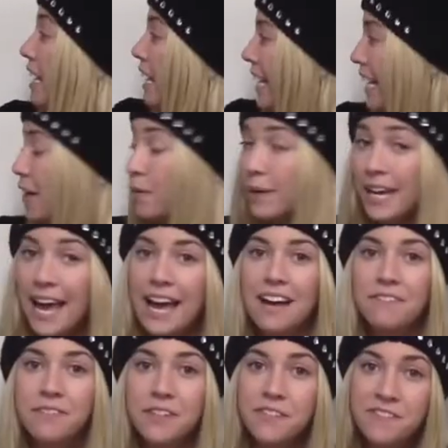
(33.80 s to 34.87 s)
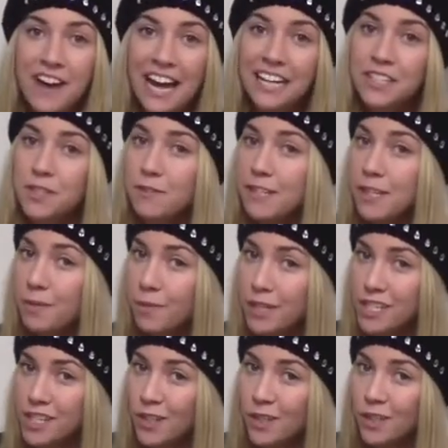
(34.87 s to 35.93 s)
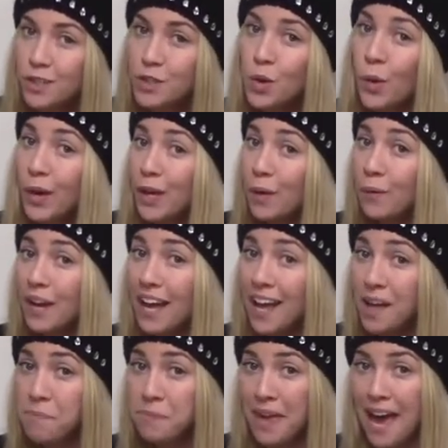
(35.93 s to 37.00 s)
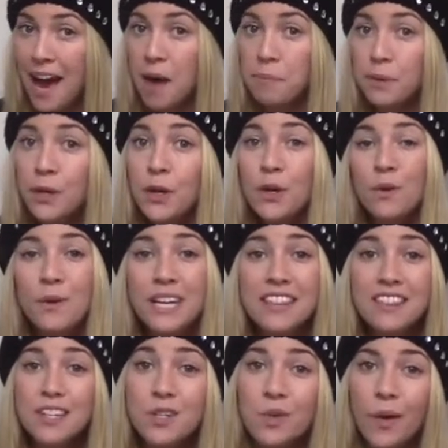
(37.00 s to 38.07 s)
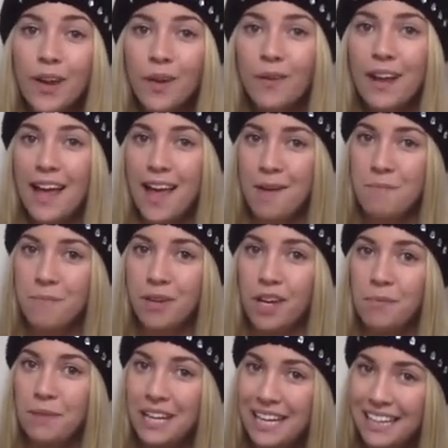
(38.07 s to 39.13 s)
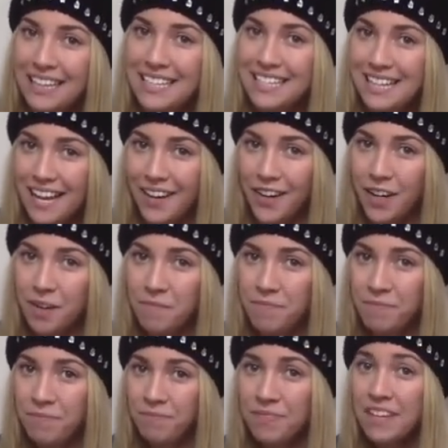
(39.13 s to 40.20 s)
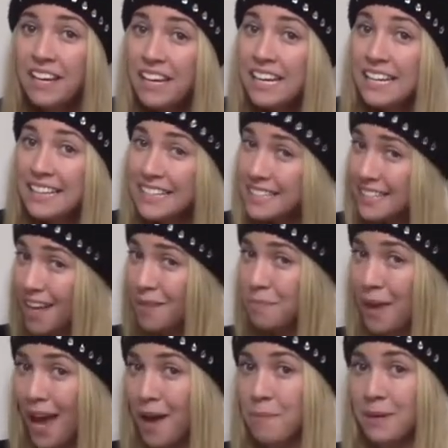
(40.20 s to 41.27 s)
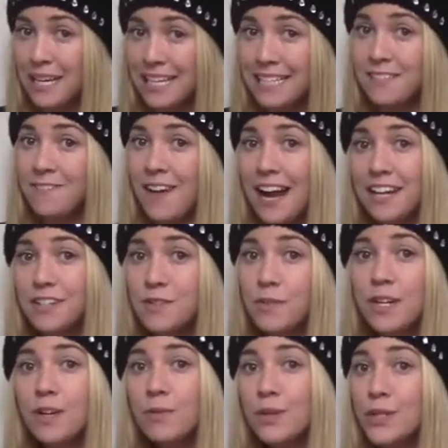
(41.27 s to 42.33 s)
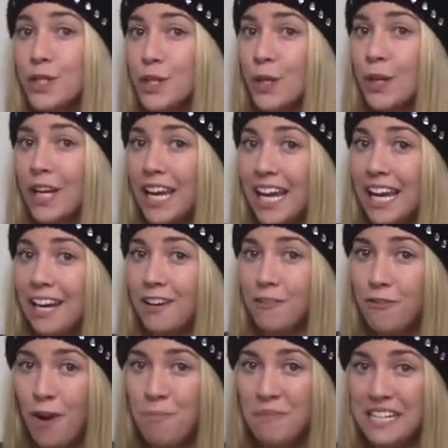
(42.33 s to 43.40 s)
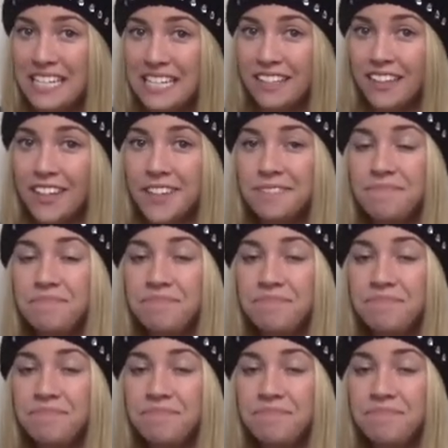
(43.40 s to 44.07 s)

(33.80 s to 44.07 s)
Here we have the factory original Toyota hubcap with the Toyota emblem in the center. This hubcap is factory original and from the dealer.